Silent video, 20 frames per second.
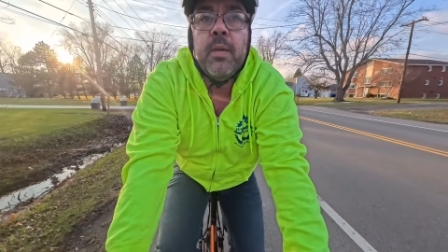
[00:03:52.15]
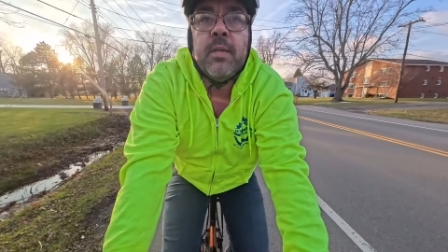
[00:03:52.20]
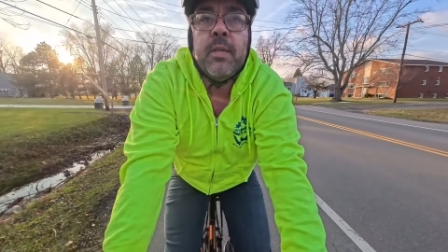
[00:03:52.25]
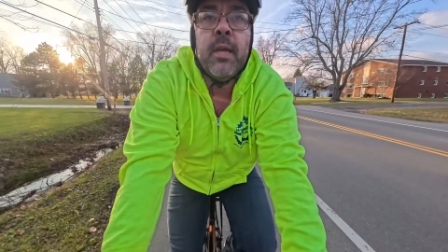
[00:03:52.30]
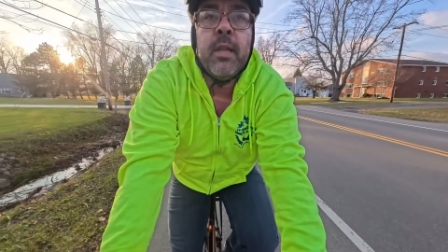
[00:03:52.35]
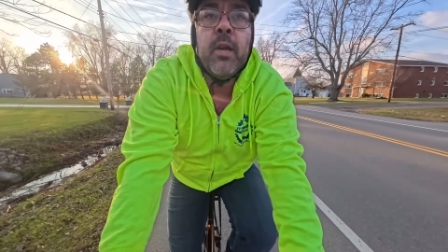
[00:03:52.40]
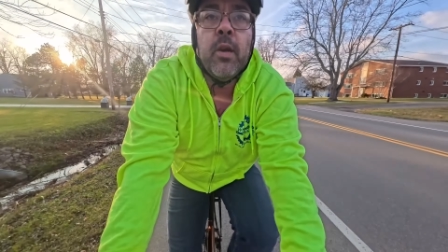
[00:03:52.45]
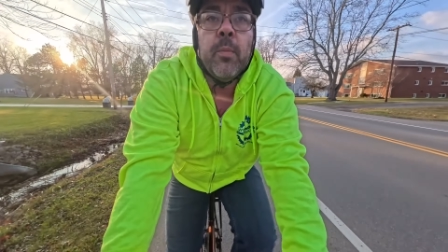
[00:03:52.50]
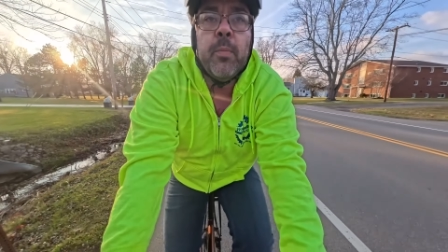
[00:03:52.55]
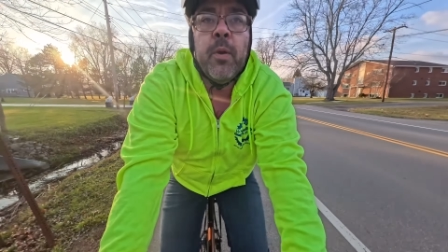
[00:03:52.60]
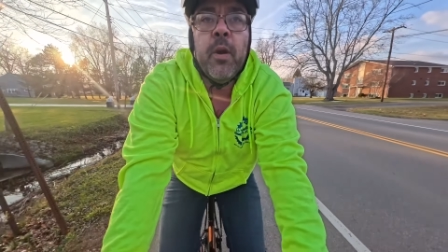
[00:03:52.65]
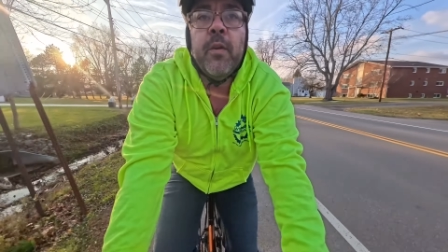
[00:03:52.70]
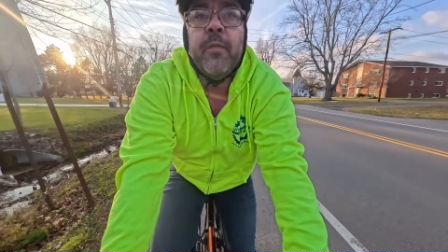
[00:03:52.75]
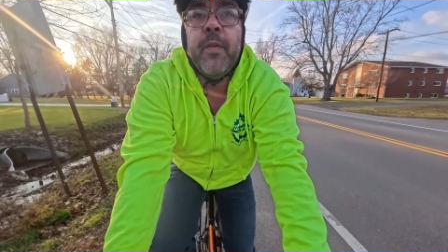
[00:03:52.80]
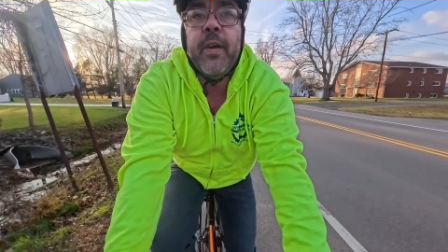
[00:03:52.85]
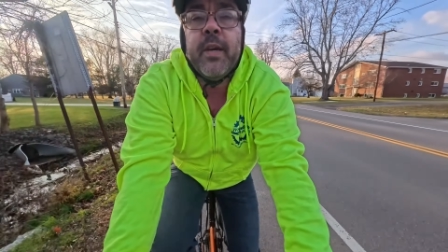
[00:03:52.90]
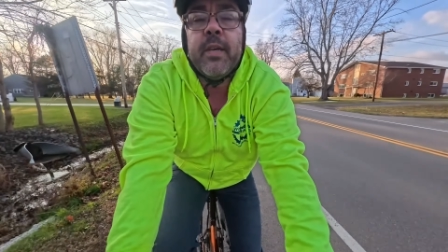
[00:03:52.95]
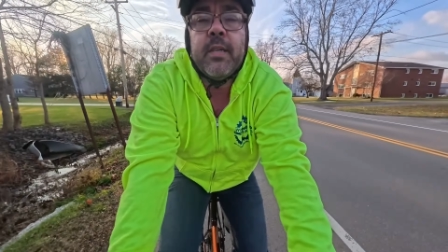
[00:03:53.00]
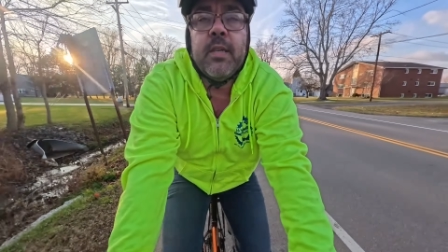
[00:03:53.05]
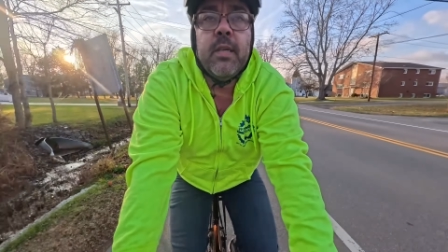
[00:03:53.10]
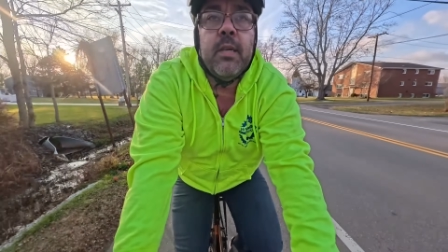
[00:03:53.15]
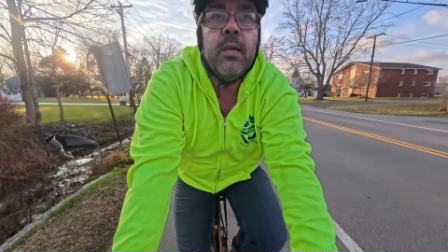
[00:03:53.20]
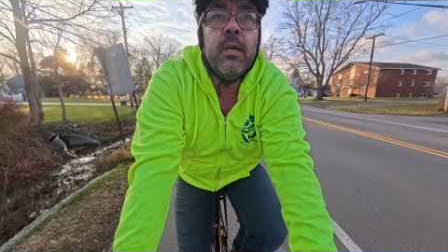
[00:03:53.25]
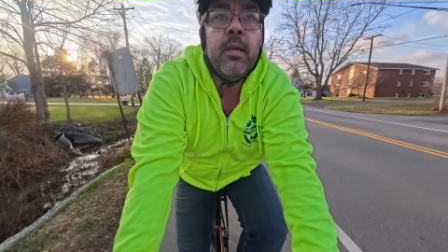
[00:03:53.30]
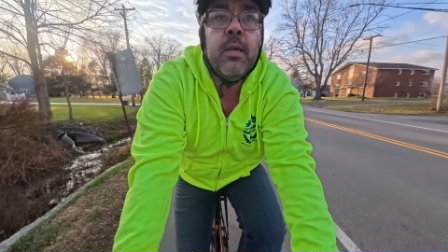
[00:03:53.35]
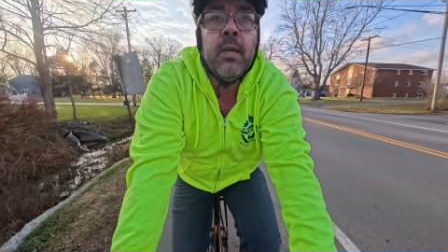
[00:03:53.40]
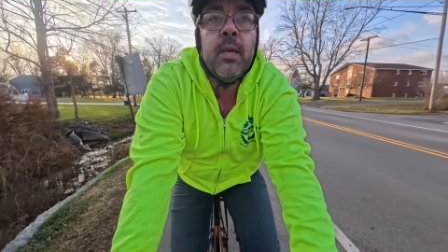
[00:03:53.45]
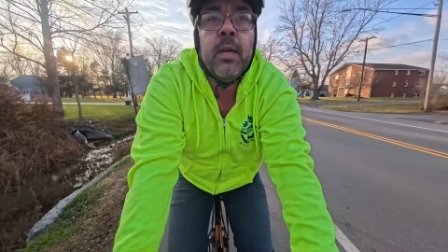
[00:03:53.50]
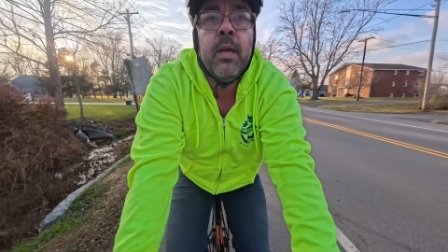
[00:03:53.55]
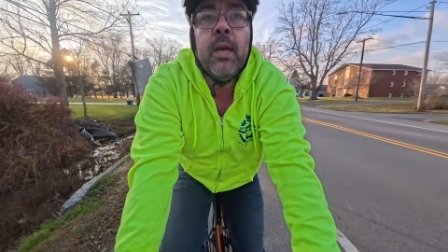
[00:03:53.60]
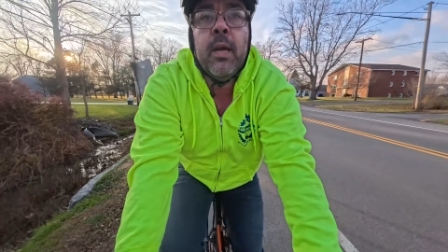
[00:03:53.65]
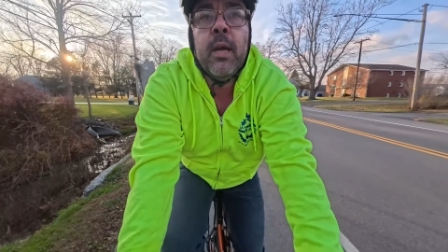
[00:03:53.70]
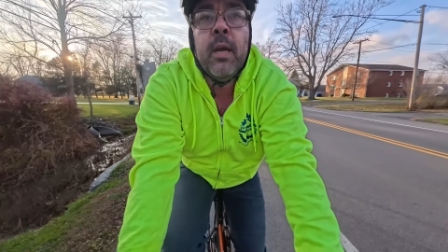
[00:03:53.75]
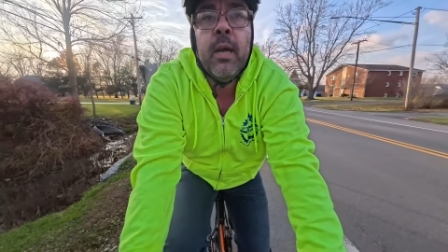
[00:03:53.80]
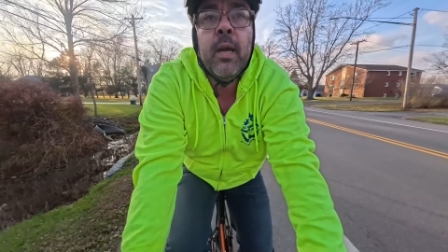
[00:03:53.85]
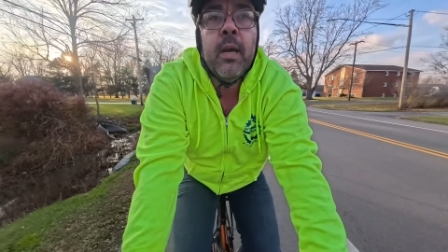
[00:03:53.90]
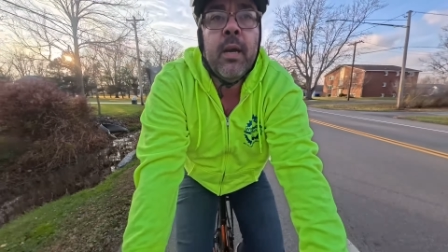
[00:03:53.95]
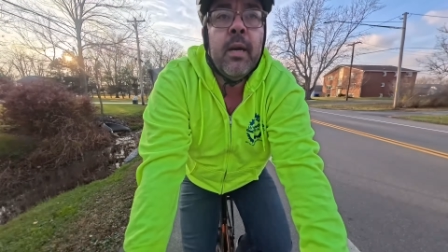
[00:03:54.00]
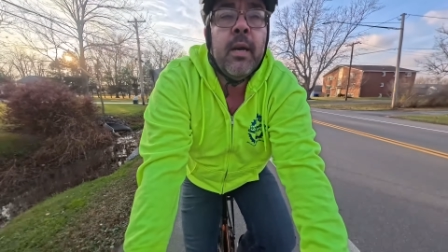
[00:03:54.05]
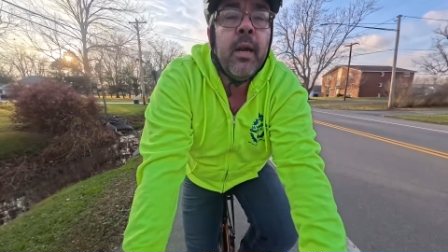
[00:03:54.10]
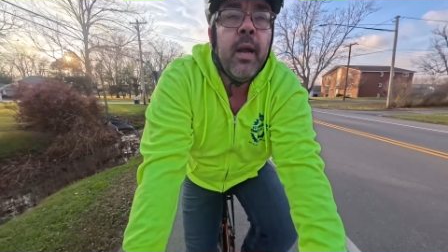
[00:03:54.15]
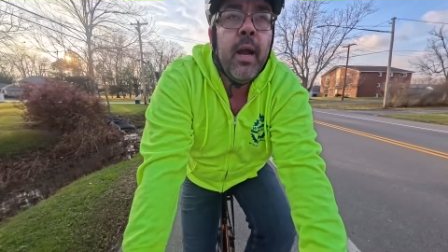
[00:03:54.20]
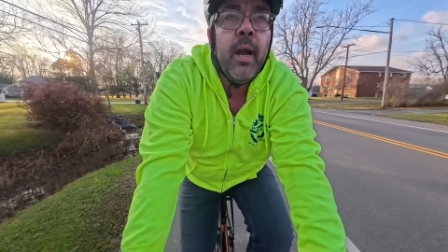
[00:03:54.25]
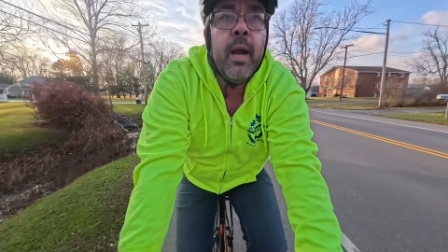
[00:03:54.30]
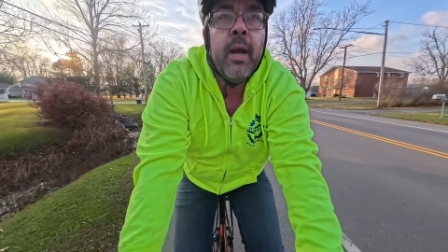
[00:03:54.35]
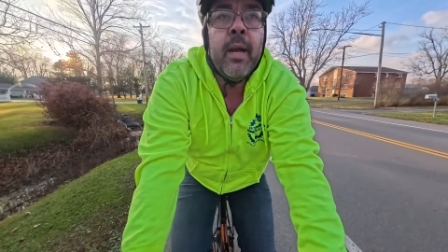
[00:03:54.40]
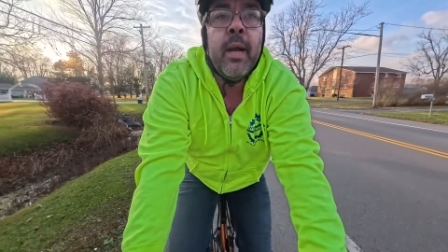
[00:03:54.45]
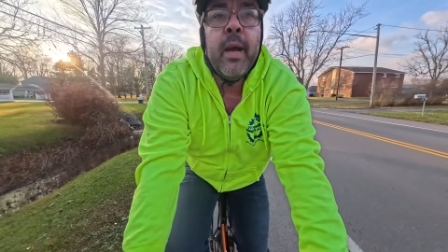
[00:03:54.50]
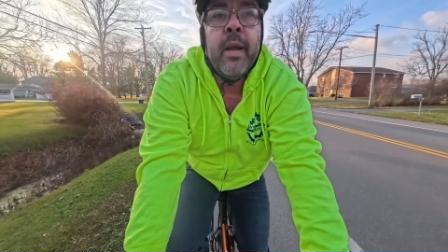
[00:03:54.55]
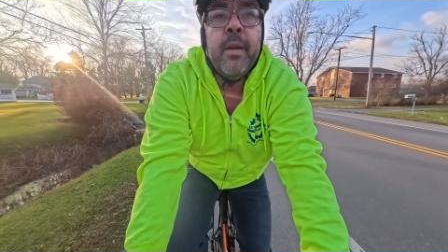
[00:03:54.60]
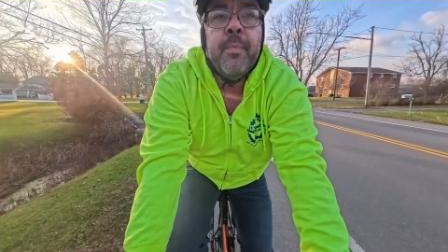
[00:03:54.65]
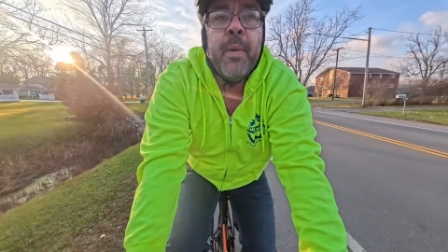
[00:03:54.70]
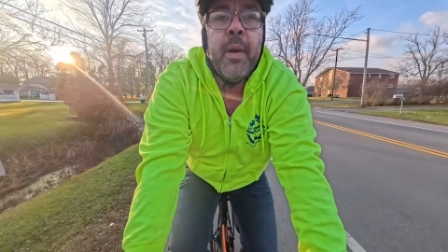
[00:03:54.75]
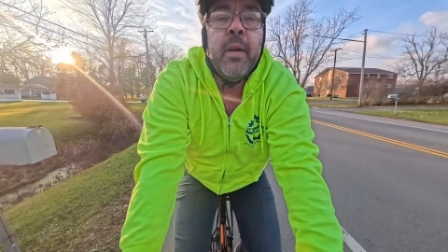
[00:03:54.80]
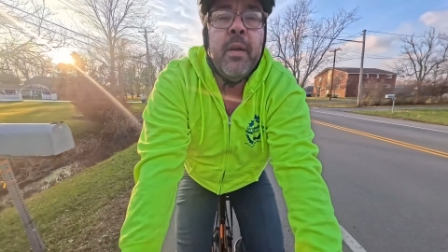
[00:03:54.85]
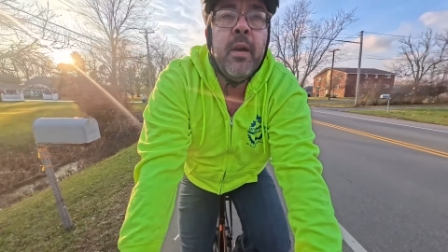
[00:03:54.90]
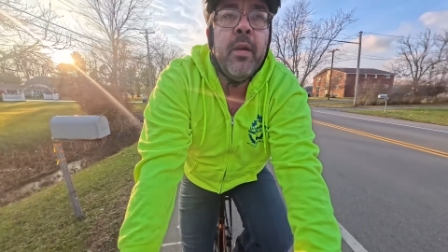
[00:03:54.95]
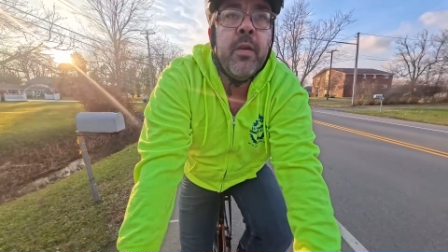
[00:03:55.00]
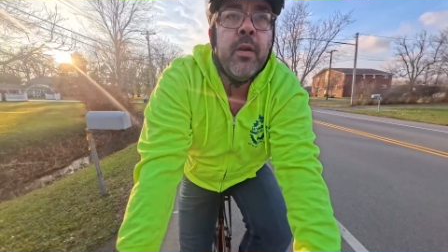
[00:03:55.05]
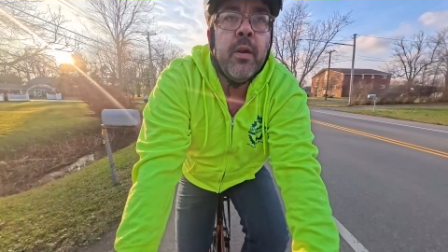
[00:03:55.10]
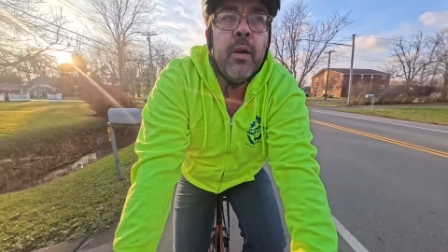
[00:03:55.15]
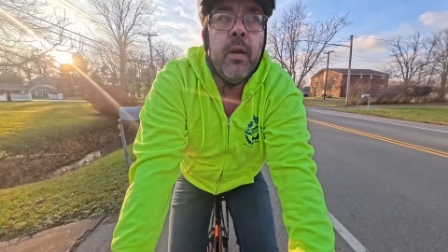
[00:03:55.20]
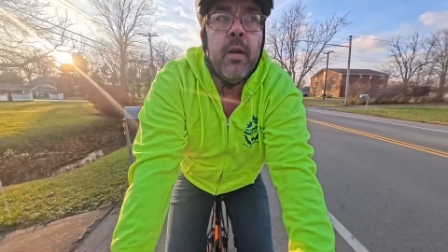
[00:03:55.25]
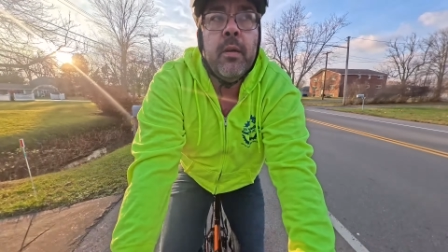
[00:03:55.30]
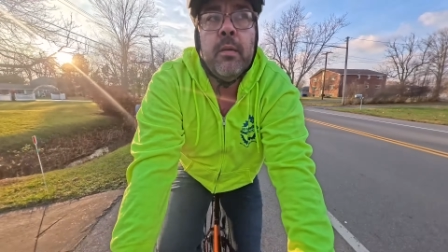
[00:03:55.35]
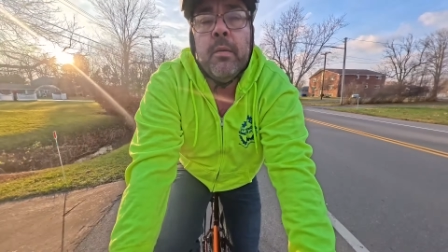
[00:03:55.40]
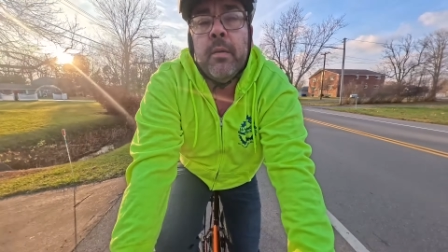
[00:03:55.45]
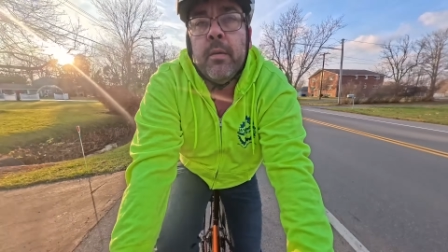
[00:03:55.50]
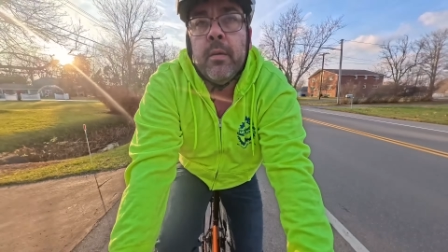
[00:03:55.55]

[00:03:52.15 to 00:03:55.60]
said they were perfect, and got about another